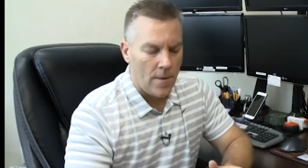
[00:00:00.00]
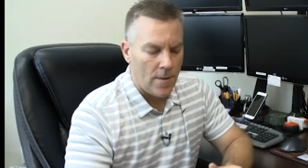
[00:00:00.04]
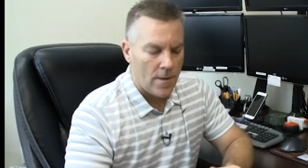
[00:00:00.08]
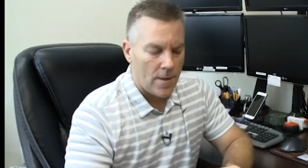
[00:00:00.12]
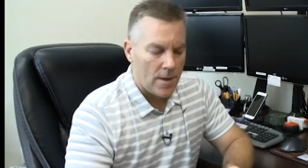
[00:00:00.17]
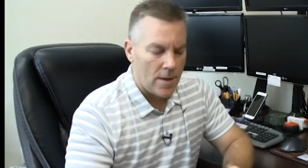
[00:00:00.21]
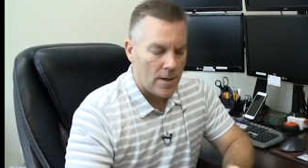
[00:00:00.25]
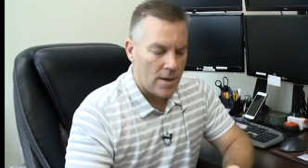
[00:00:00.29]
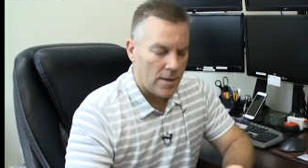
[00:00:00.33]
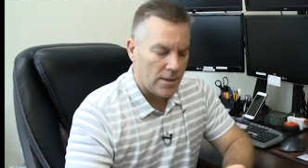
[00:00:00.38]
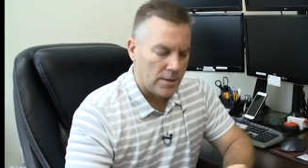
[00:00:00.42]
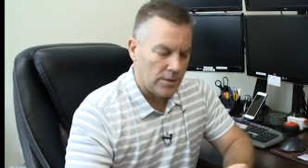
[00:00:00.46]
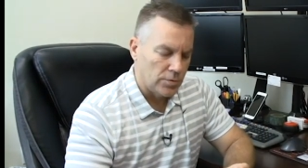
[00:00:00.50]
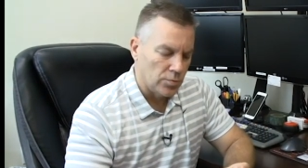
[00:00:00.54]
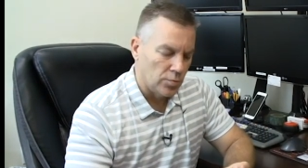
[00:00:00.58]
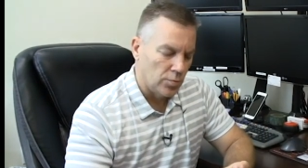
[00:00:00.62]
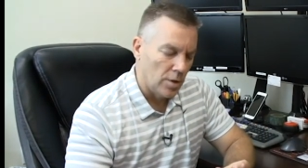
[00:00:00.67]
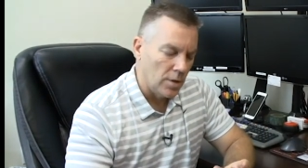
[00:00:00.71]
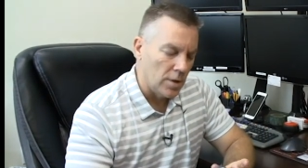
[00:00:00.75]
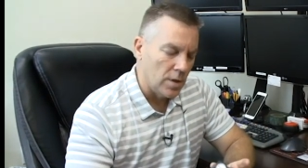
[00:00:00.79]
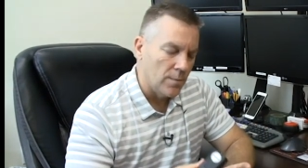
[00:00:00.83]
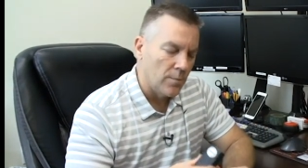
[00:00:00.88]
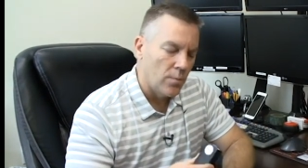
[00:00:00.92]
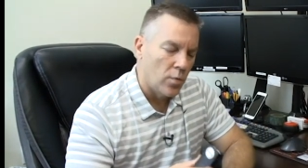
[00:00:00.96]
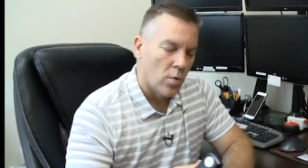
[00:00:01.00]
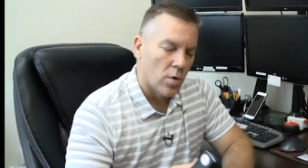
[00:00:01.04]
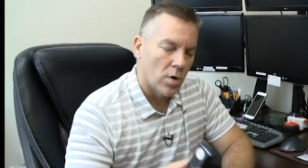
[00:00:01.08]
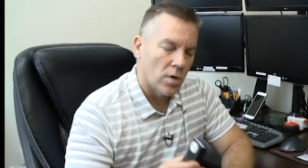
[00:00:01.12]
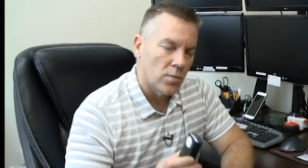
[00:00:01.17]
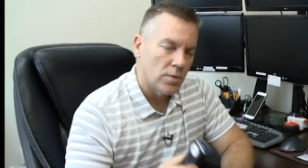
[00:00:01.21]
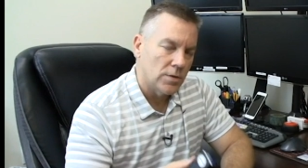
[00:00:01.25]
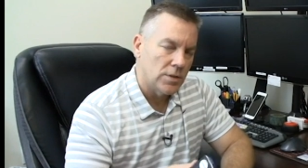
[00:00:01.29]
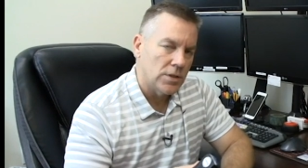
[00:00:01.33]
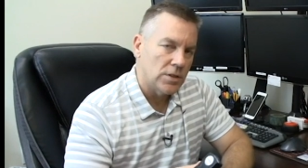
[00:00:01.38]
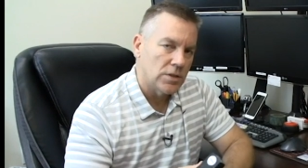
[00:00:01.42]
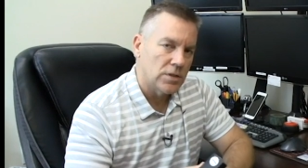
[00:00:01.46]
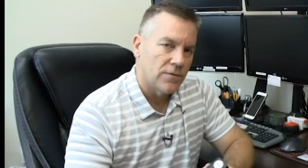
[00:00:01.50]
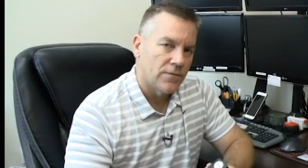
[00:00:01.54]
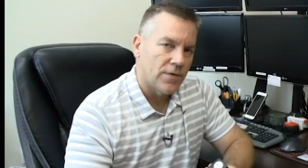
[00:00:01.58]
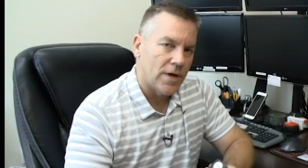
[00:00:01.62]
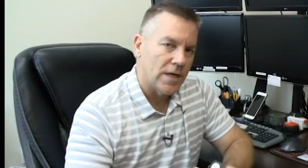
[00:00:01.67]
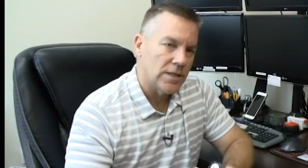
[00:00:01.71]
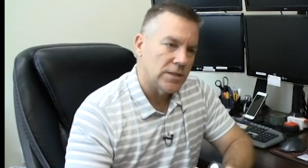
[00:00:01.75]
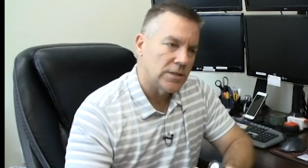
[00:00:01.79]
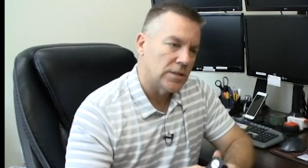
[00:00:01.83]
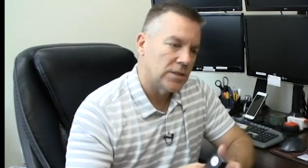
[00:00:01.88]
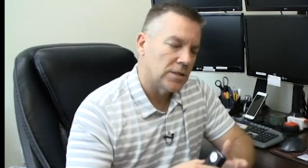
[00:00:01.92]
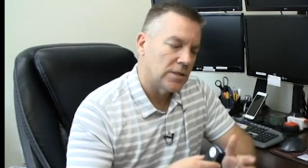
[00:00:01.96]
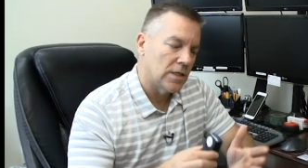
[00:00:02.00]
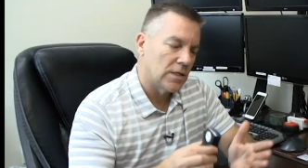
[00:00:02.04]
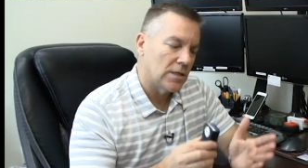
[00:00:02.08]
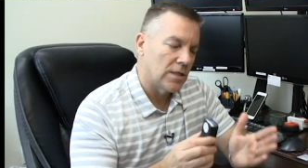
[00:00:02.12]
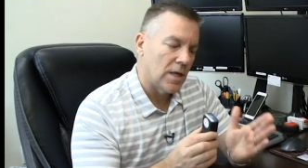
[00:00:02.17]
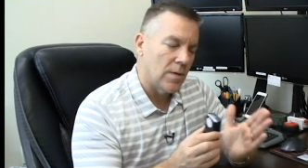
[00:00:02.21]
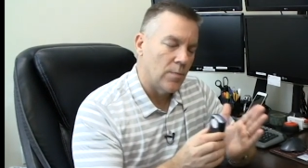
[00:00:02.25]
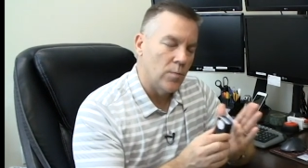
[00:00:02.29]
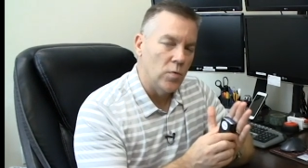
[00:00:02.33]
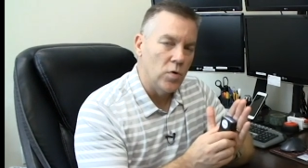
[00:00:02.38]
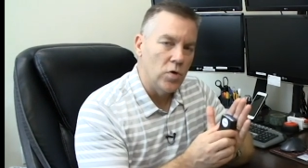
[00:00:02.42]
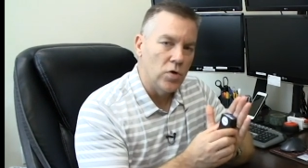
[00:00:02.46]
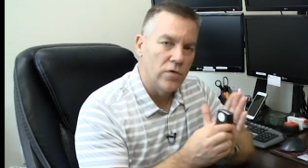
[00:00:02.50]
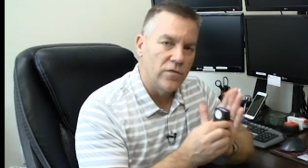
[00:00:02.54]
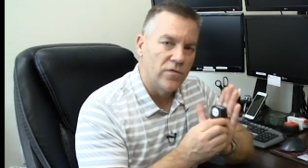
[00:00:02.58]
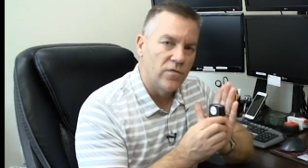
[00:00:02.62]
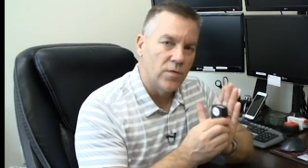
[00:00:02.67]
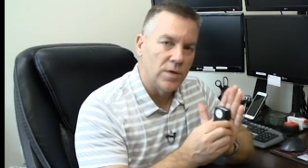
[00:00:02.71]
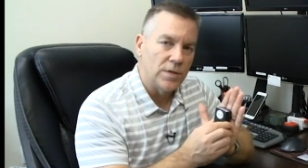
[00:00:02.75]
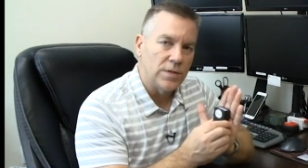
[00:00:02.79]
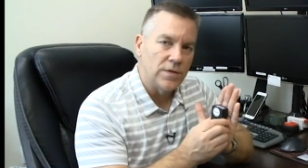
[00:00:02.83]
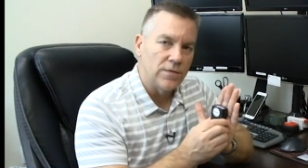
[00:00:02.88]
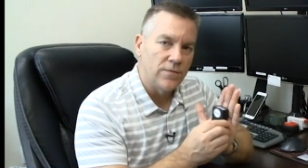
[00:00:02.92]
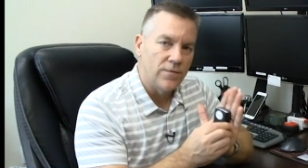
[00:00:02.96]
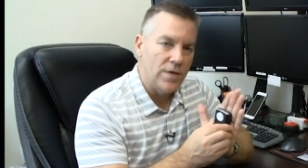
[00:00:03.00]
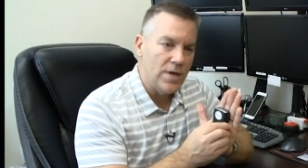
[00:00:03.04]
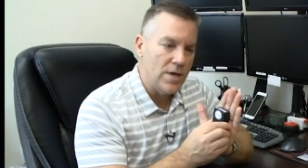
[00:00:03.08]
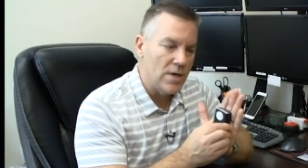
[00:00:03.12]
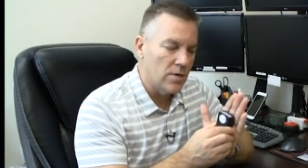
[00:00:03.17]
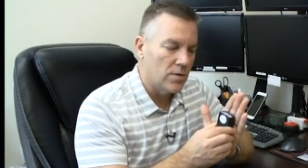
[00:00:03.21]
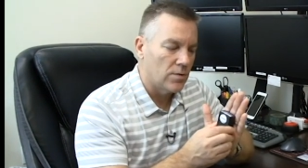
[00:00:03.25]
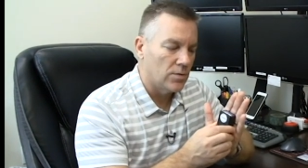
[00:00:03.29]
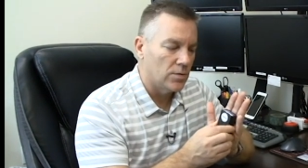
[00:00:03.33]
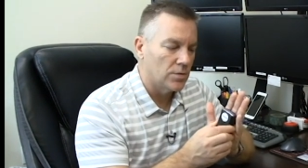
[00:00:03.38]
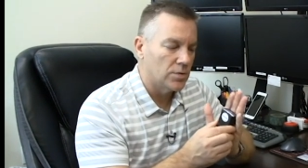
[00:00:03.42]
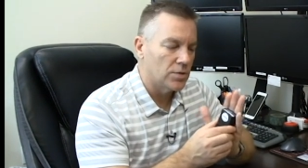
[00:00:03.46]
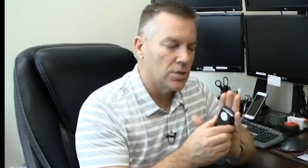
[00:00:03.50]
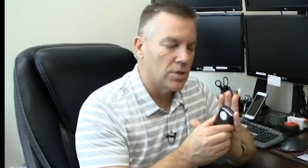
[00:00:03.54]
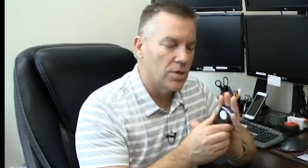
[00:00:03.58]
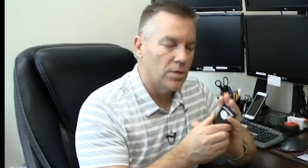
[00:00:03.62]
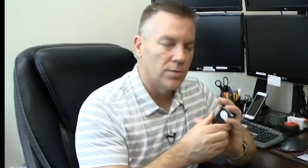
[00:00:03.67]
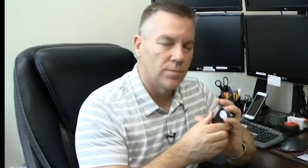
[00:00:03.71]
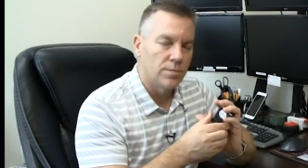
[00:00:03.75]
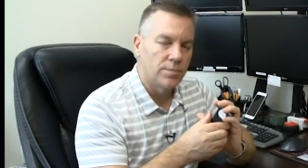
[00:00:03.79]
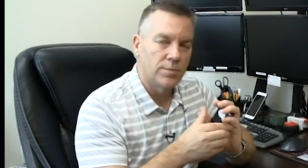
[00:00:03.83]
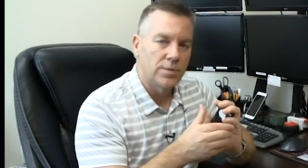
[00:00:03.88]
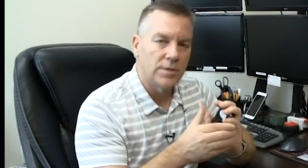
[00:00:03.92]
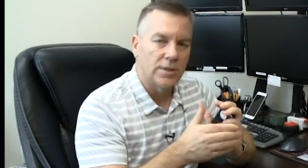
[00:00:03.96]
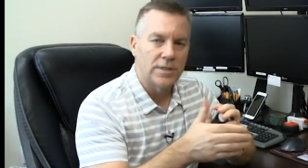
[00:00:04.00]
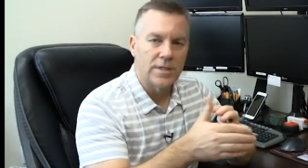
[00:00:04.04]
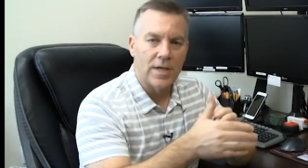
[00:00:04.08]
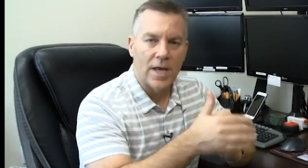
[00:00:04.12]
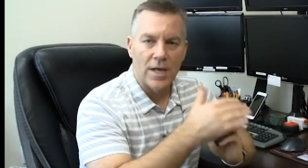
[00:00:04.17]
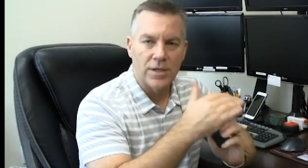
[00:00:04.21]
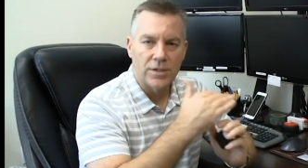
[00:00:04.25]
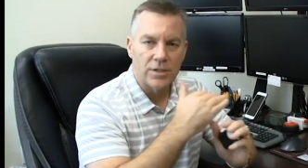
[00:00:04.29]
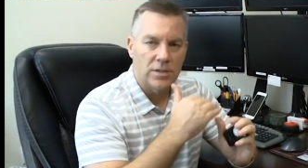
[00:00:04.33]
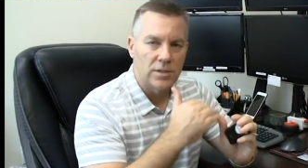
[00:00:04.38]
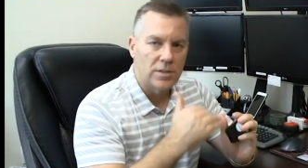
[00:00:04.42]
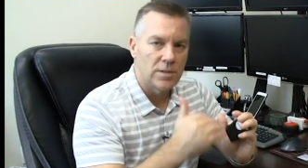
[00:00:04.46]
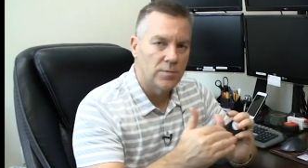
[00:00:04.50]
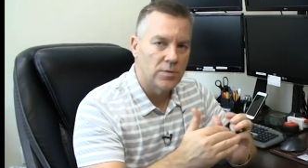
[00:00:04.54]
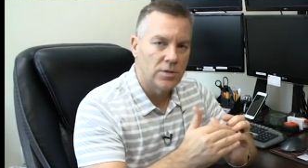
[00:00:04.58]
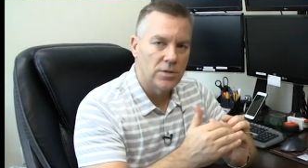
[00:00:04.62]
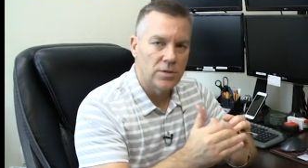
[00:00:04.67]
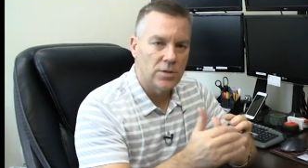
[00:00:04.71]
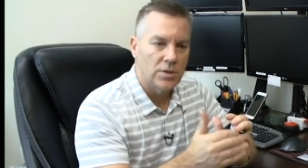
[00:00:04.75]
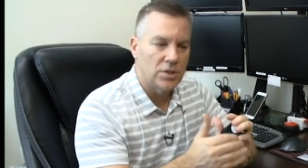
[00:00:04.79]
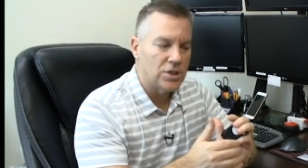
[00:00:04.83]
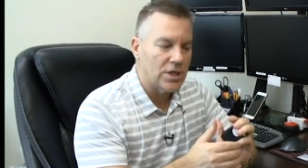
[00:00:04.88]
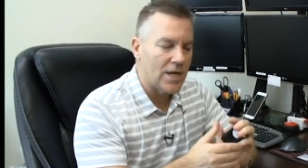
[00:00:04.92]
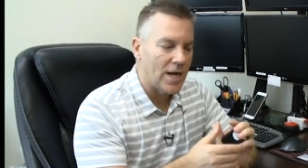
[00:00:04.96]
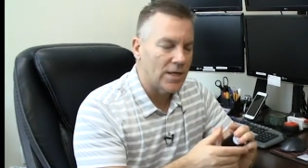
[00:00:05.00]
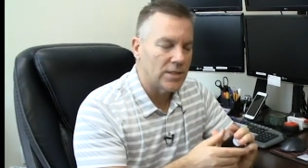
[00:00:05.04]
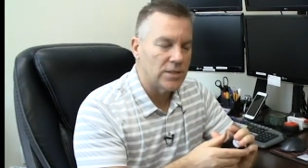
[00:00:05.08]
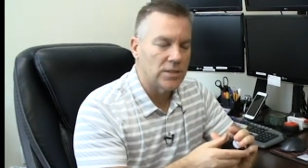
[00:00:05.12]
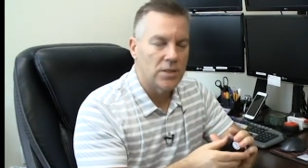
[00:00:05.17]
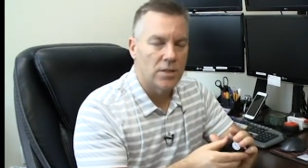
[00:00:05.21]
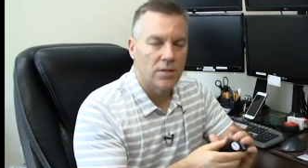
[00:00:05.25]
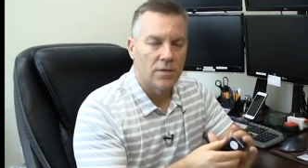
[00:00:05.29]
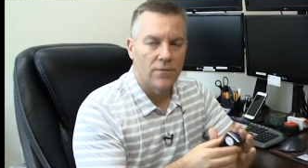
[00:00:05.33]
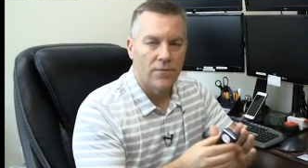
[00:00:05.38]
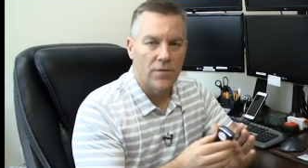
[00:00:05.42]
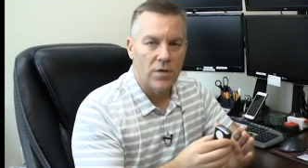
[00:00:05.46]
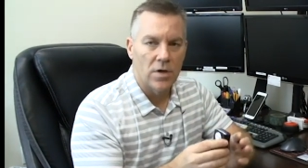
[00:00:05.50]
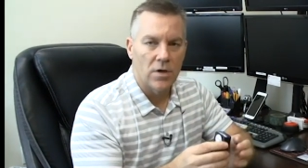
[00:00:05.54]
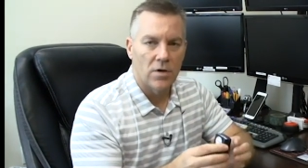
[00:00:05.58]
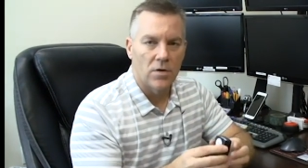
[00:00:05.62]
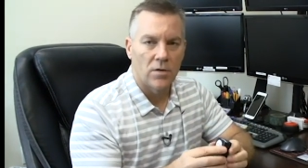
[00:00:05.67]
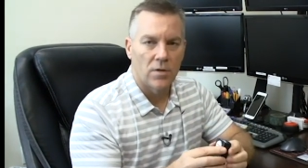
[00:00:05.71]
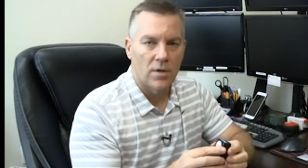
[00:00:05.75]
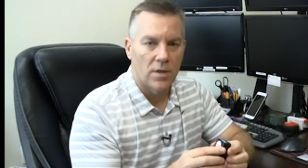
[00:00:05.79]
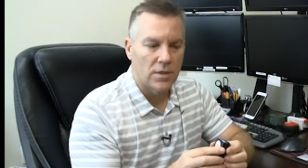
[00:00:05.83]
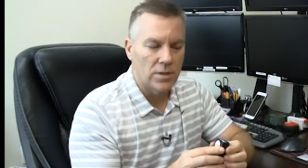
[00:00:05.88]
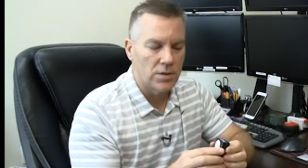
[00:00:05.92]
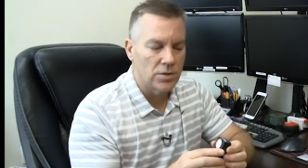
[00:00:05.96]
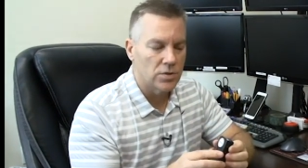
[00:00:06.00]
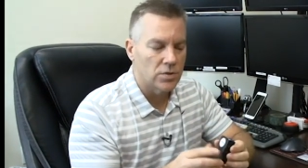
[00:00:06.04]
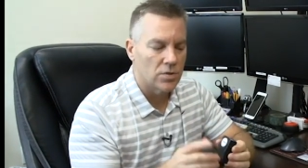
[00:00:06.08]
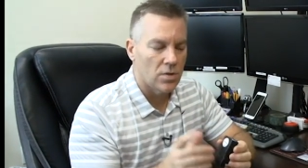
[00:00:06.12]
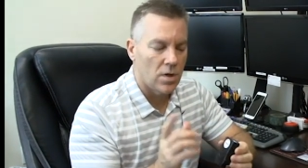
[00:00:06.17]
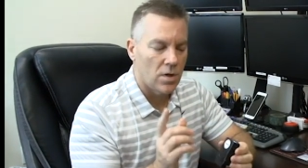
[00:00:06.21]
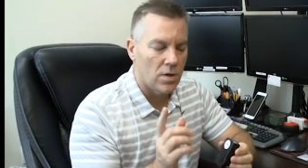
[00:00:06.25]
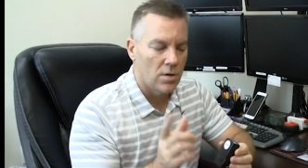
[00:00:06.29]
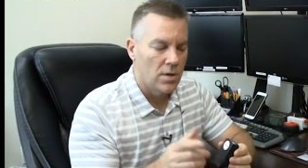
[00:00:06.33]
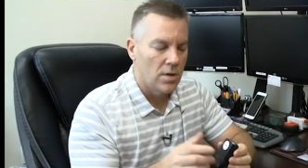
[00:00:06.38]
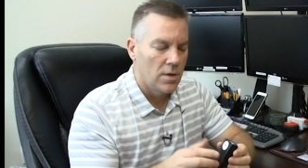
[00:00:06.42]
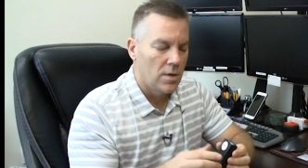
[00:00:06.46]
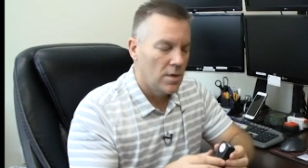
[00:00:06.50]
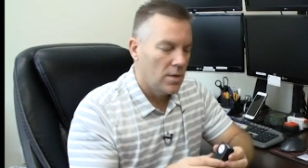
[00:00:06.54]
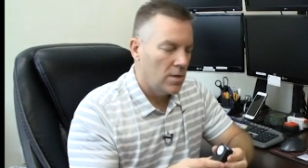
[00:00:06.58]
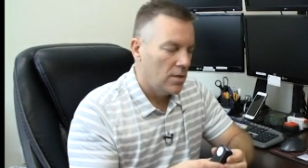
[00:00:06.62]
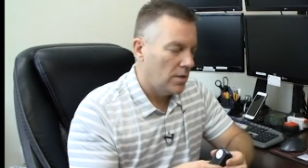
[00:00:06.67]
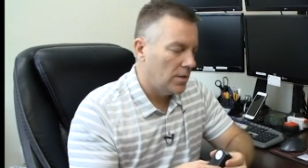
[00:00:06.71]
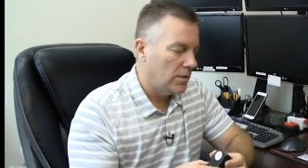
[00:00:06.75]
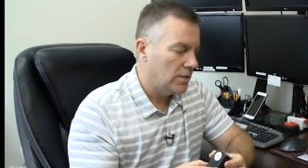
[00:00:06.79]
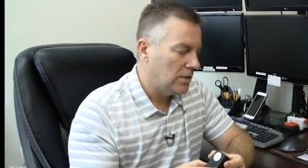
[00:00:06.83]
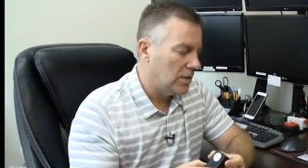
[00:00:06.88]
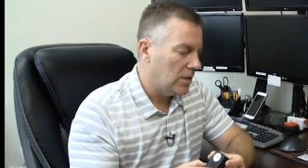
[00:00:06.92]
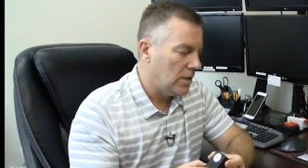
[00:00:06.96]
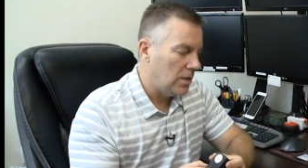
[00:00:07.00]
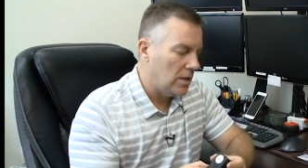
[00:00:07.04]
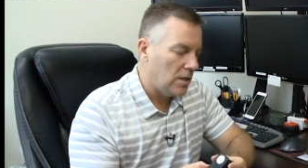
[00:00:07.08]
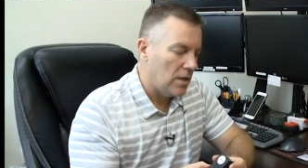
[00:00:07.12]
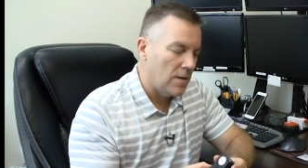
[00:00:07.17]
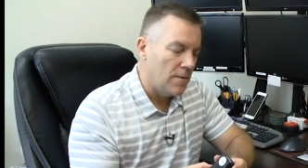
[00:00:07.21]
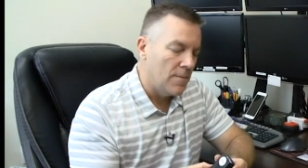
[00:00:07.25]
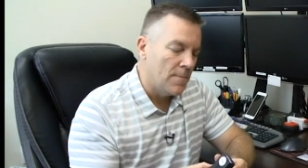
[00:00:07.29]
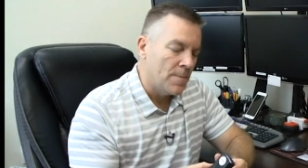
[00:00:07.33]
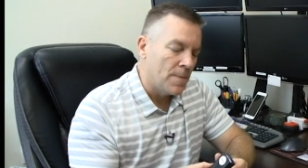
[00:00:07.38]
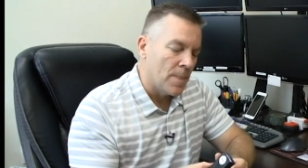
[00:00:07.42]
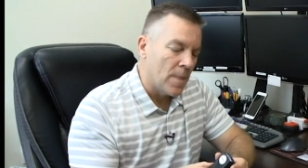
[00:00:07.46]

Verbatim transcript: Uh, it's really important with these devices that they move with the vehicle, so attaching them to the chassis of the vehicle on install is key.